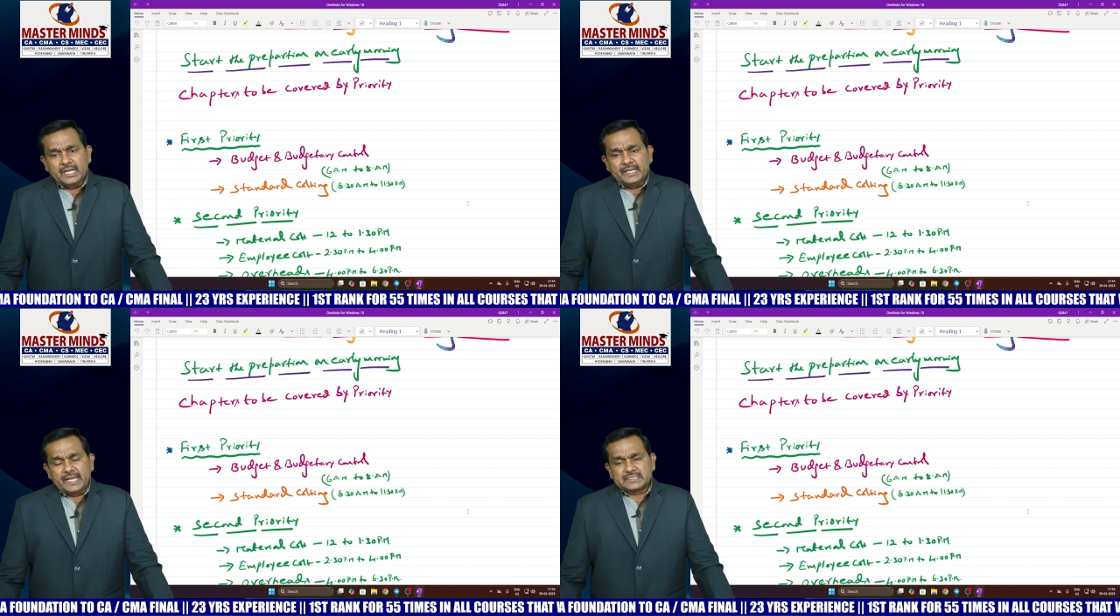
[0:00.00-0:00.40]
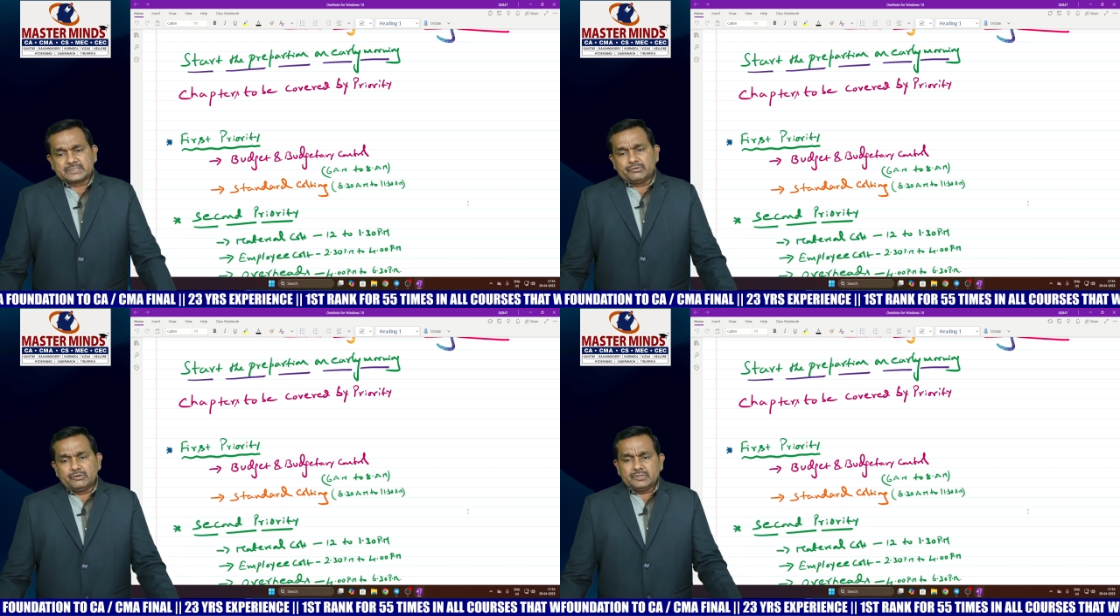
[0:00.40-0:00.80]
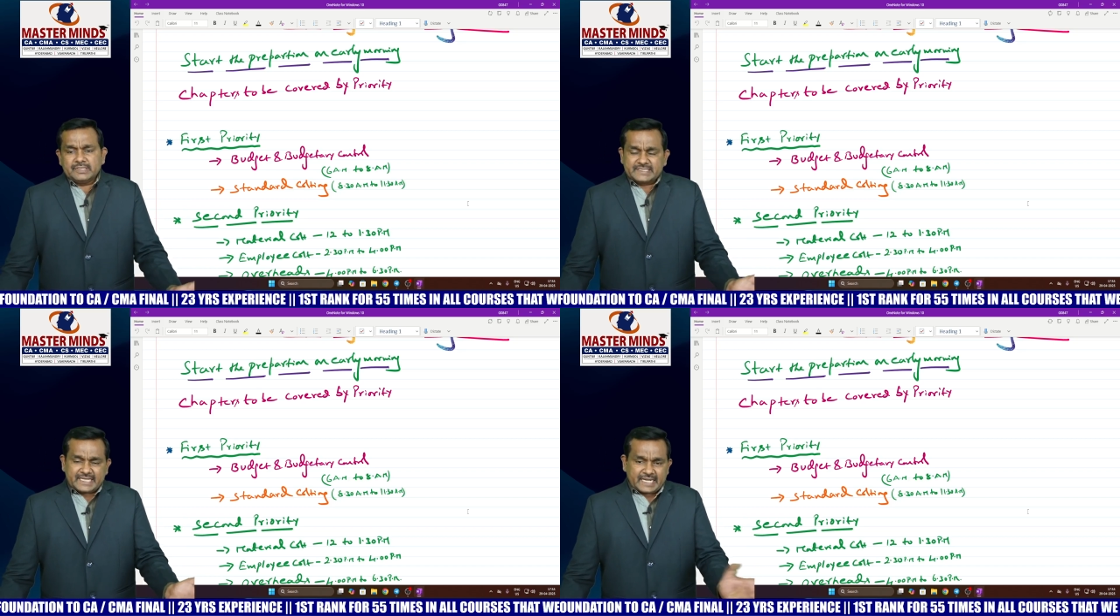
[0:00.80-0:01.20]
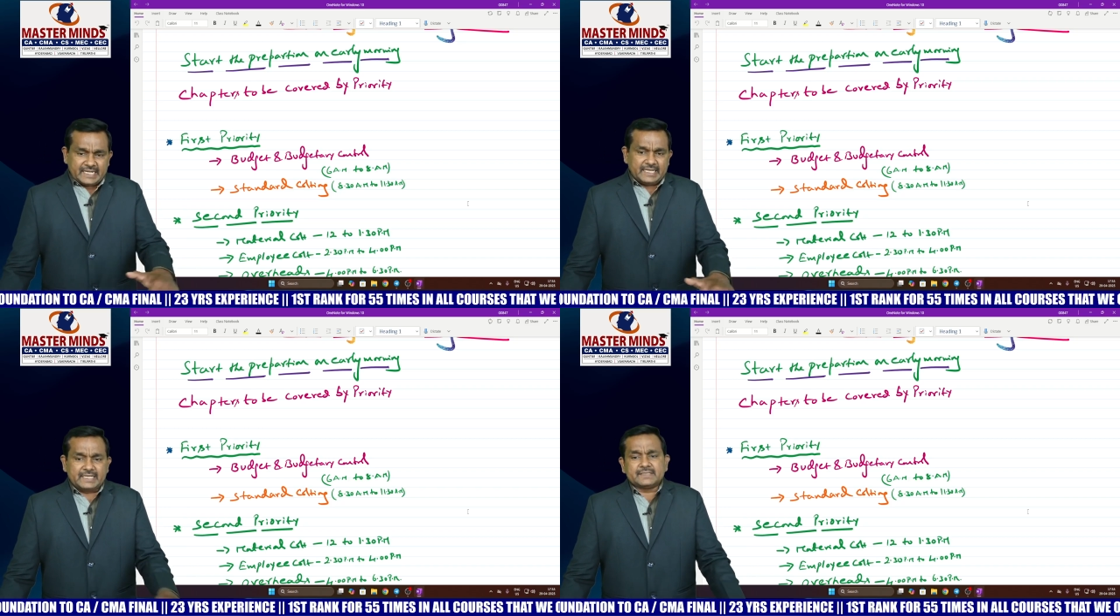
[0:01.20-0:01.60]
Next,
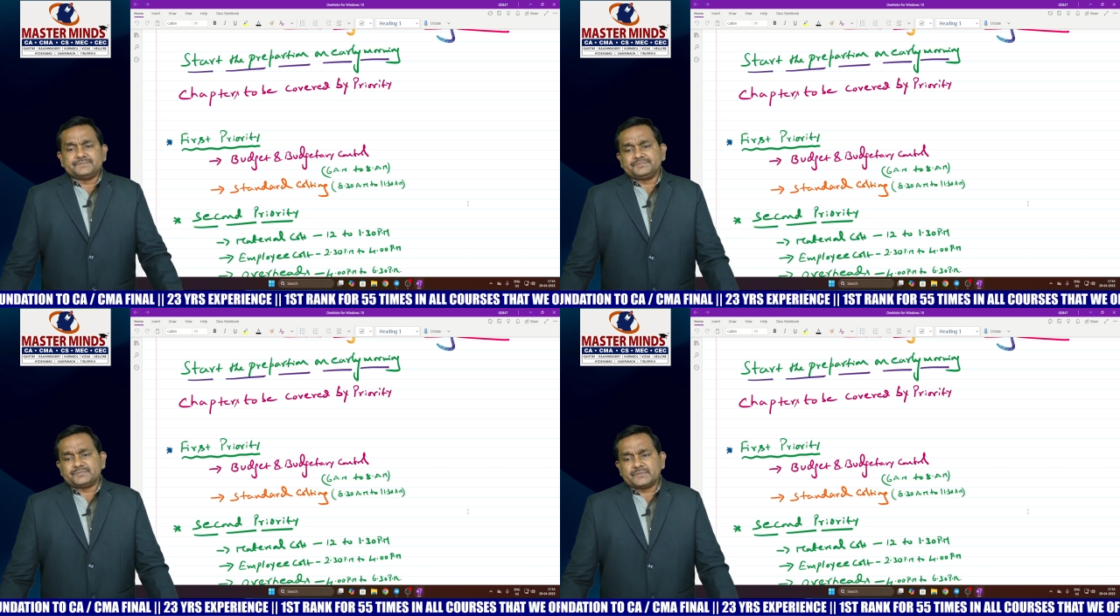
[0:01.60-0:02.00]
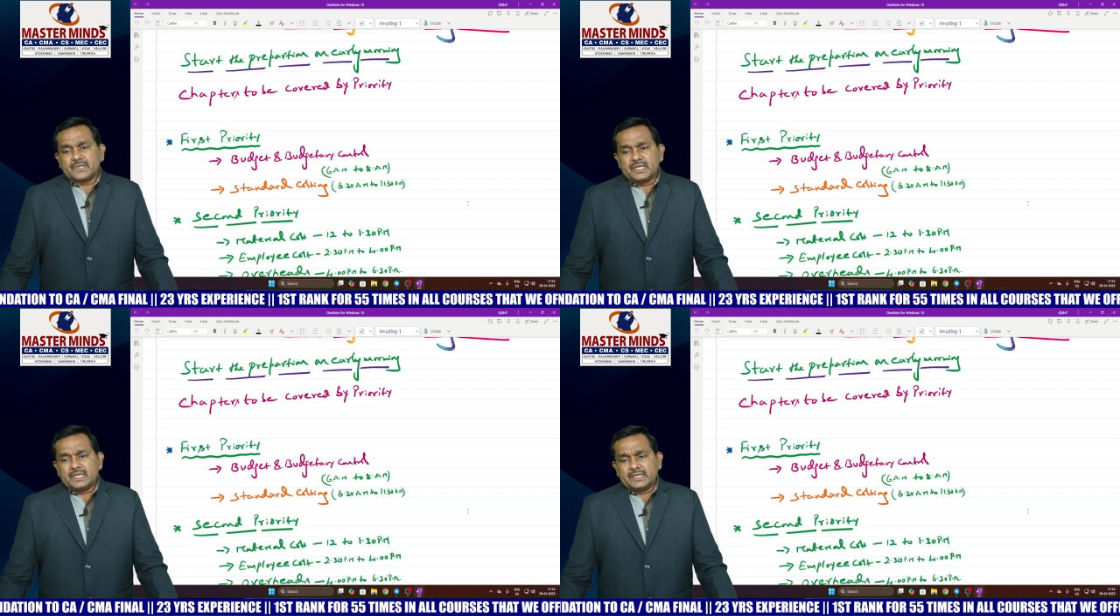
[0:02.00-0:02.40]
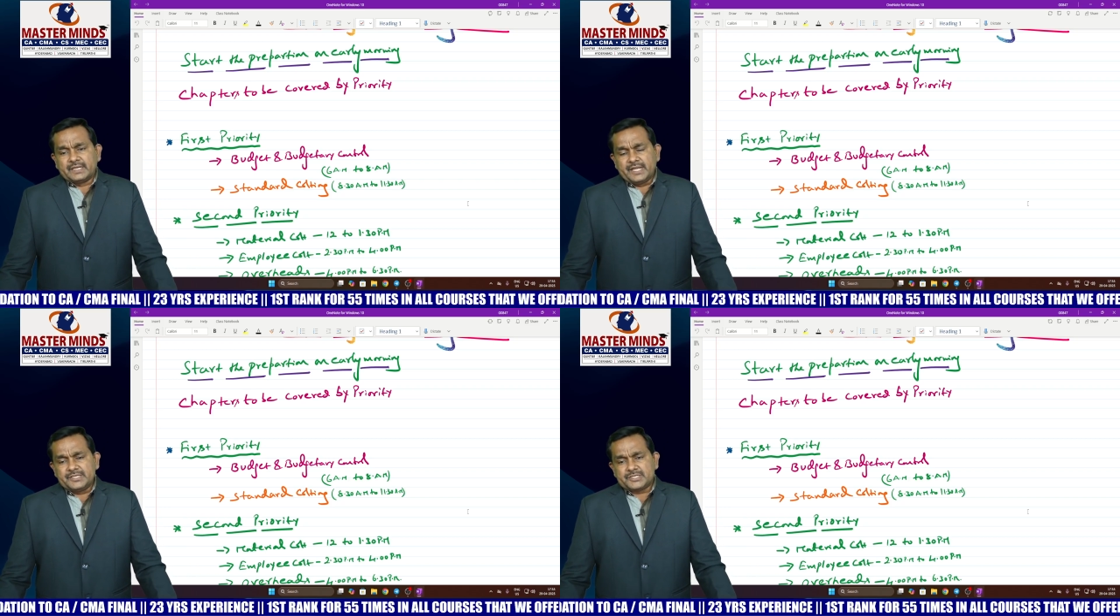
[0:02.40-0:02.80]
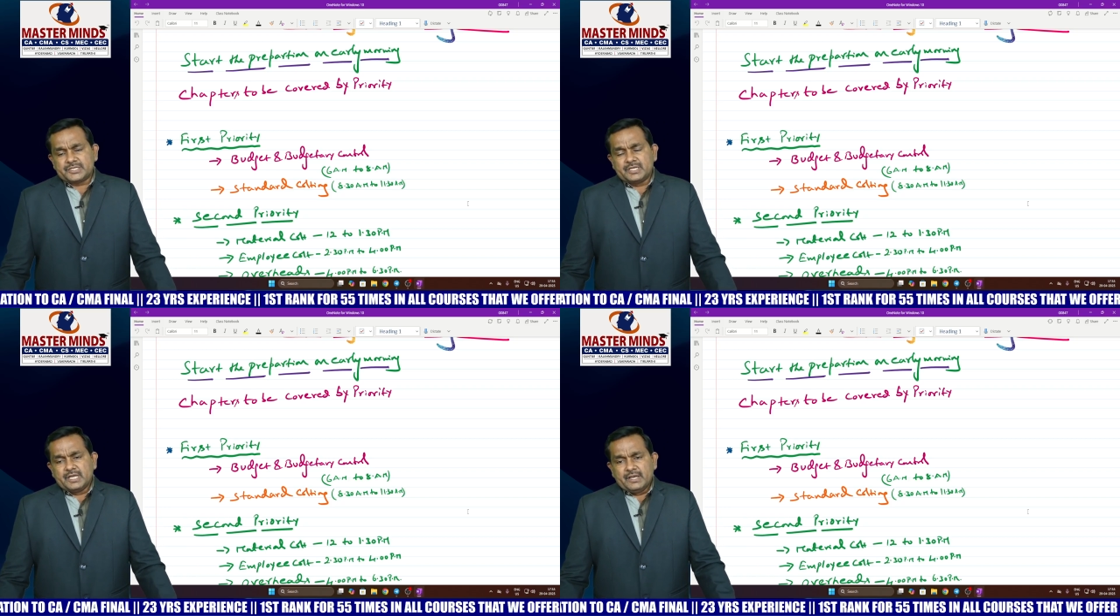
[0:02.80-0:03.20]
second
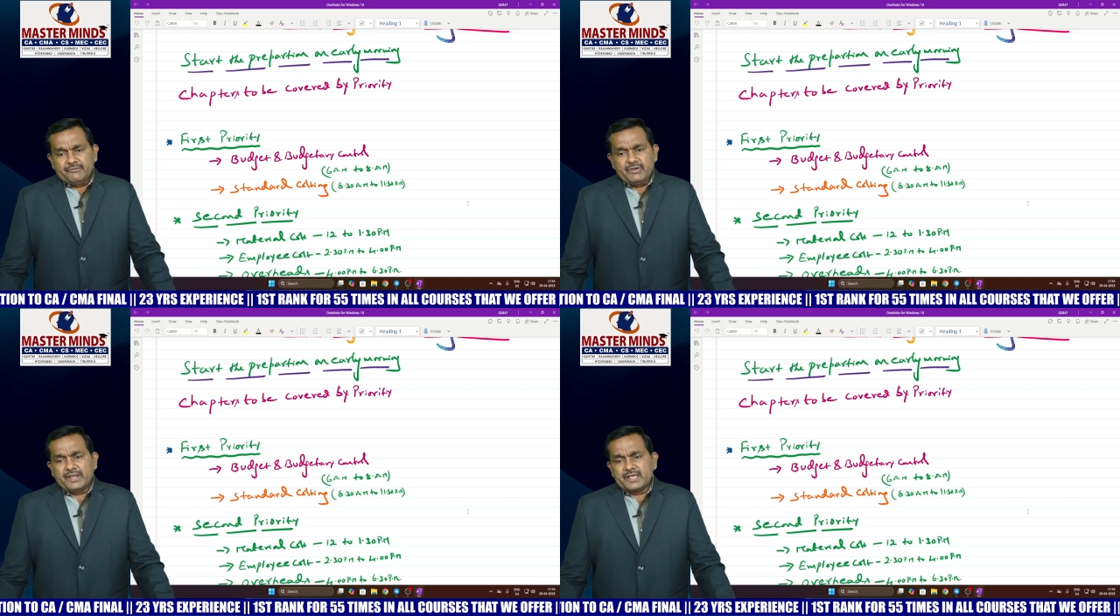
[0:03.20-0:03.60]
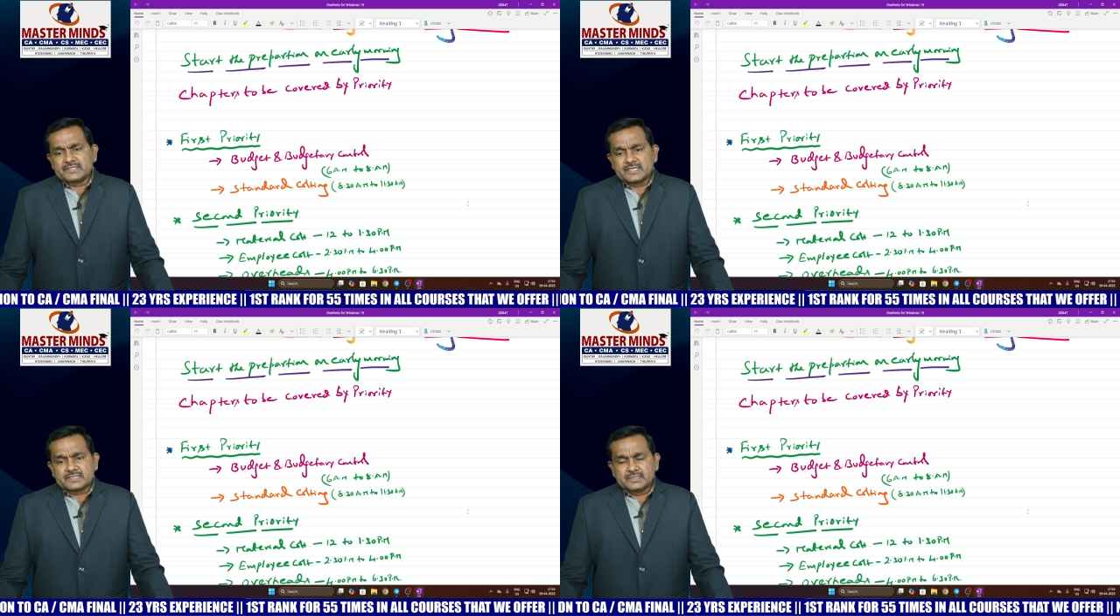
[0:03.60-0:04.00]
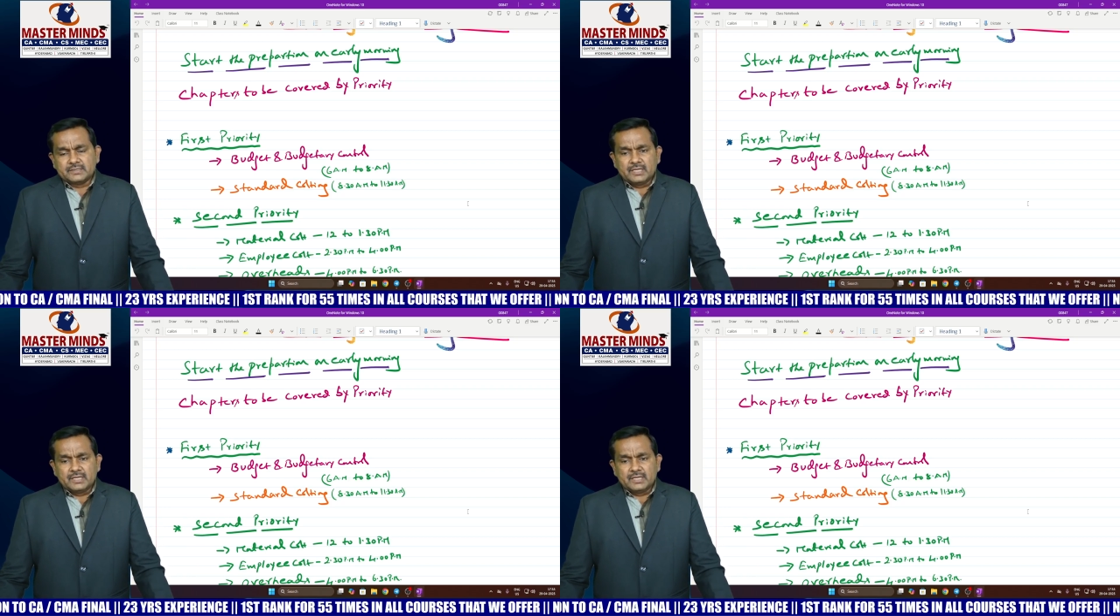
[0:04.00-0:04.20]
range variances,